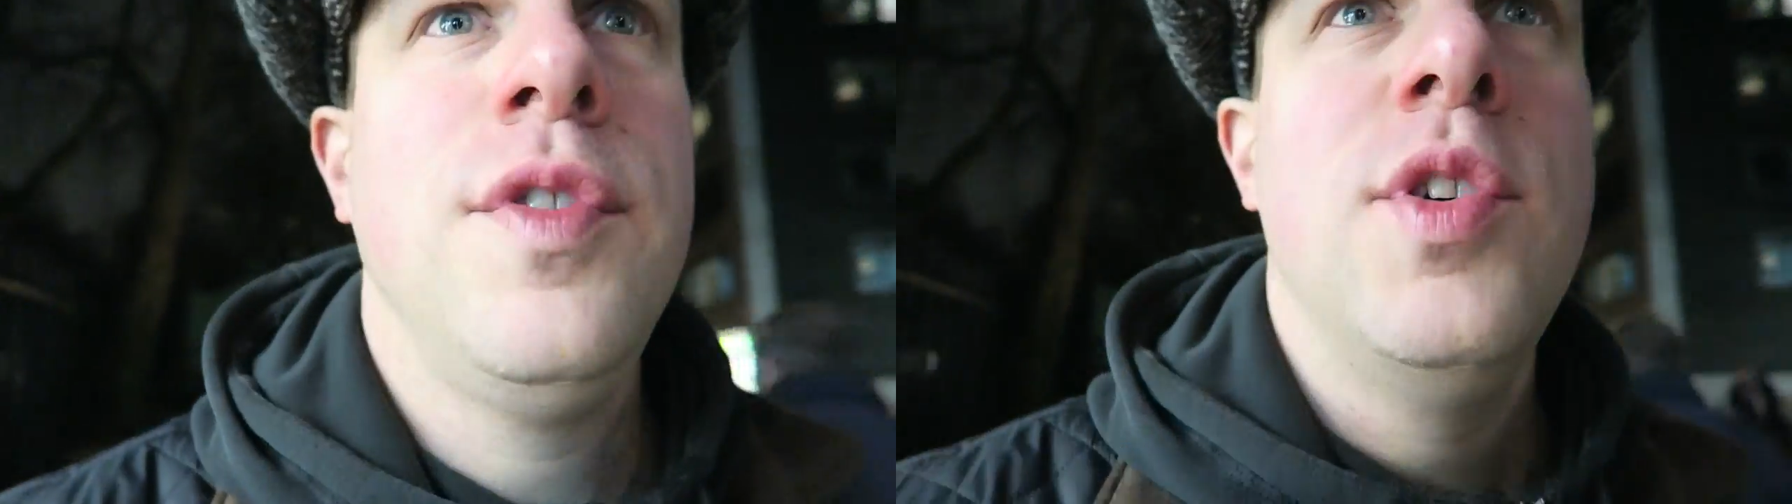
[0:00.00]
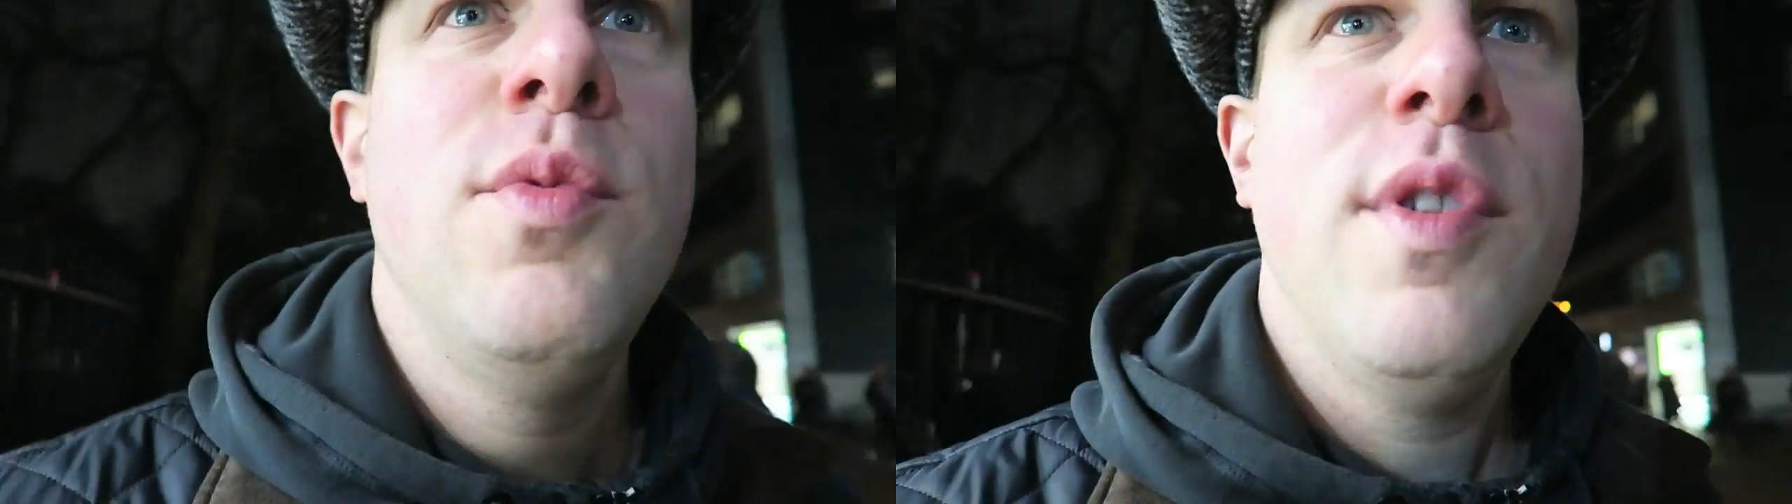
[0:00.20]
of
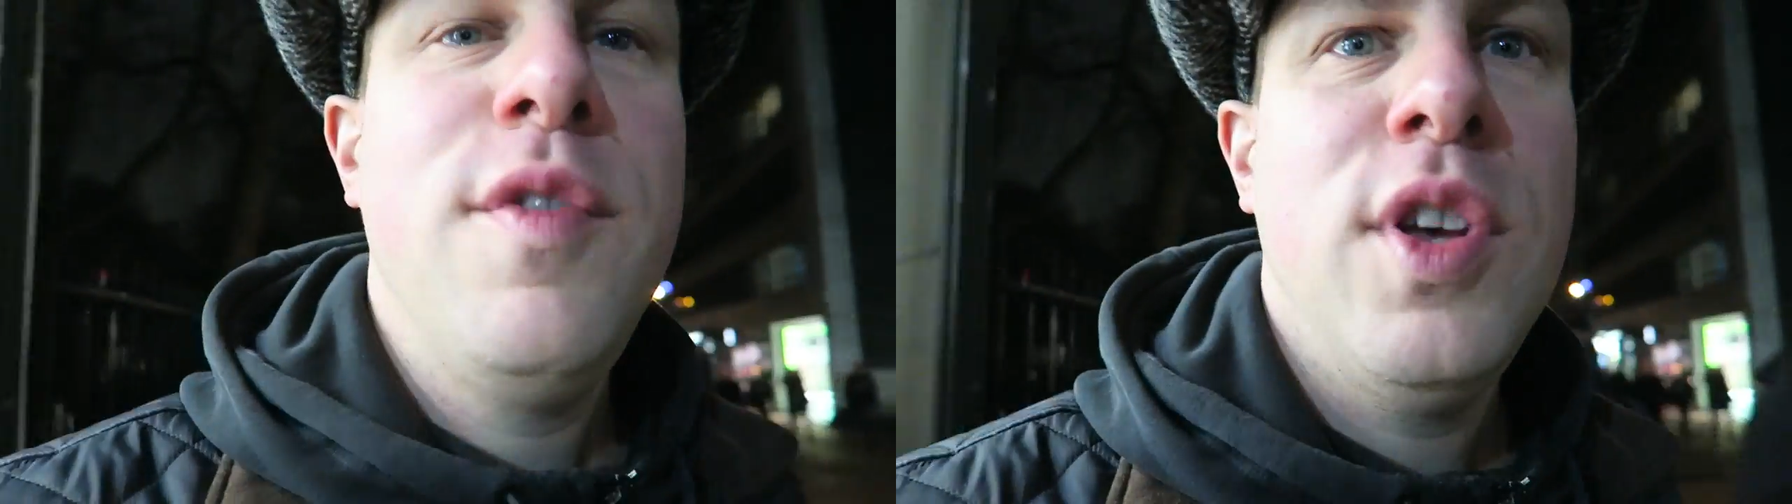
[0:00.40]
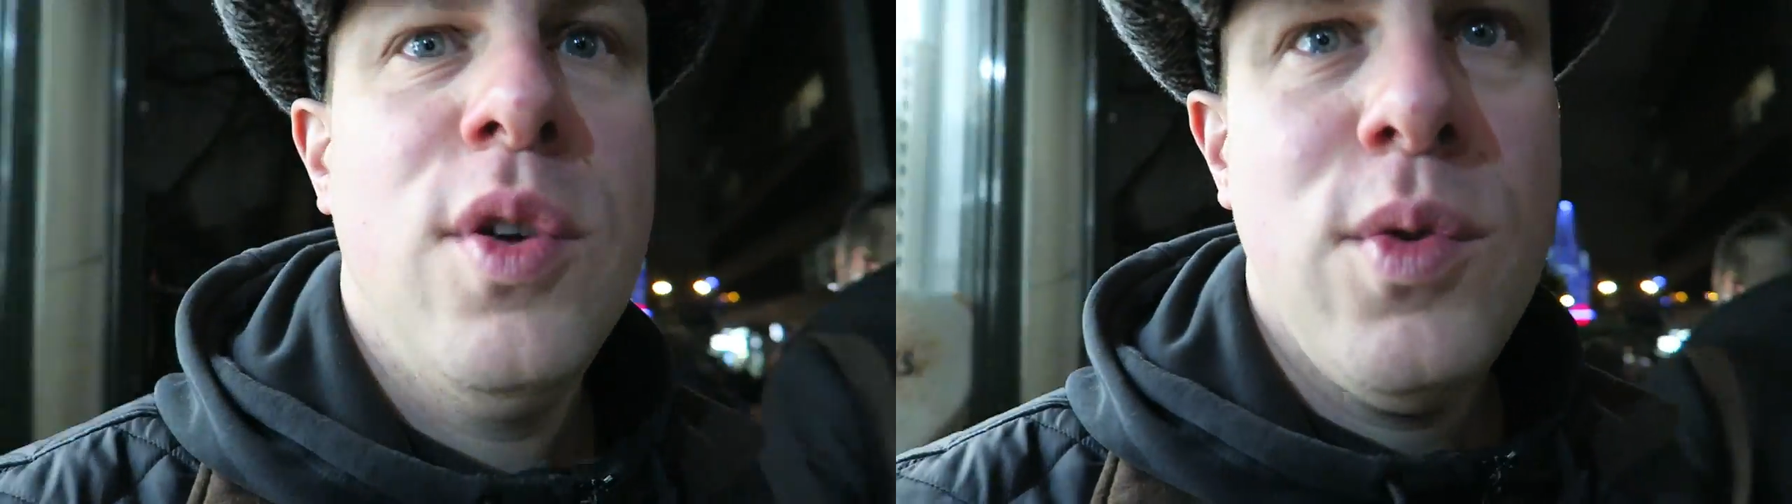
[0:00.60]
the
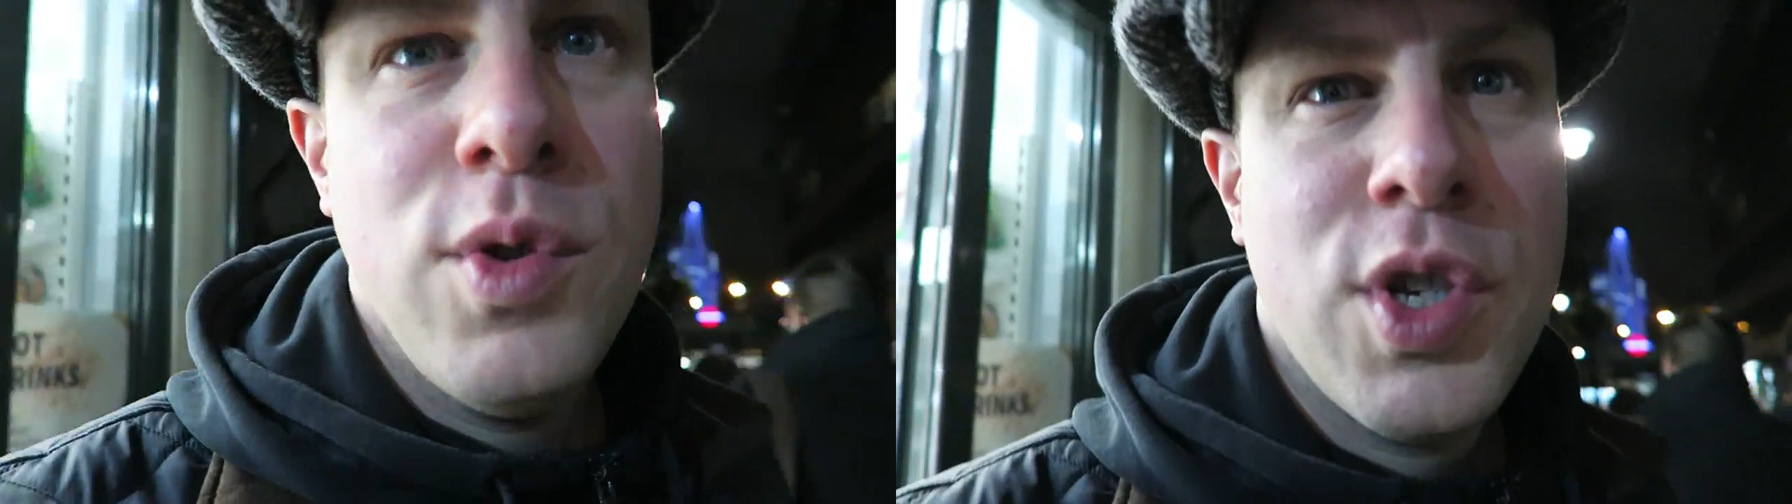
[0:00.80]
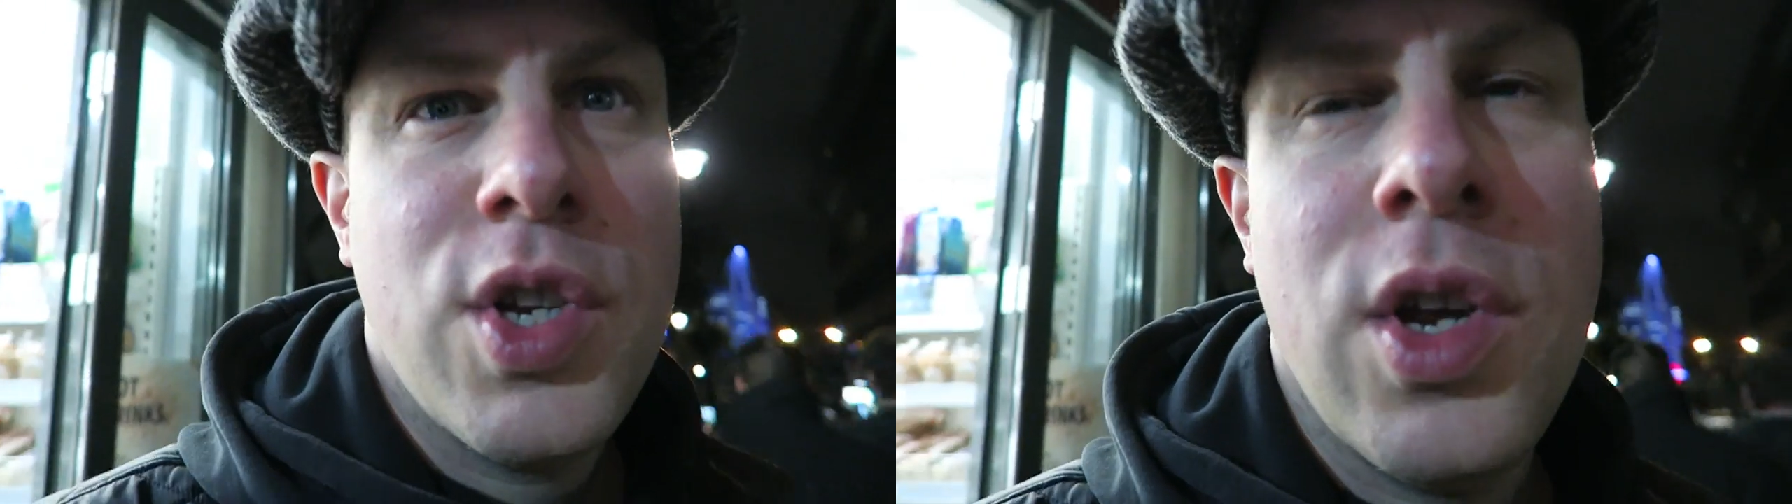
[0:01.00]
reviews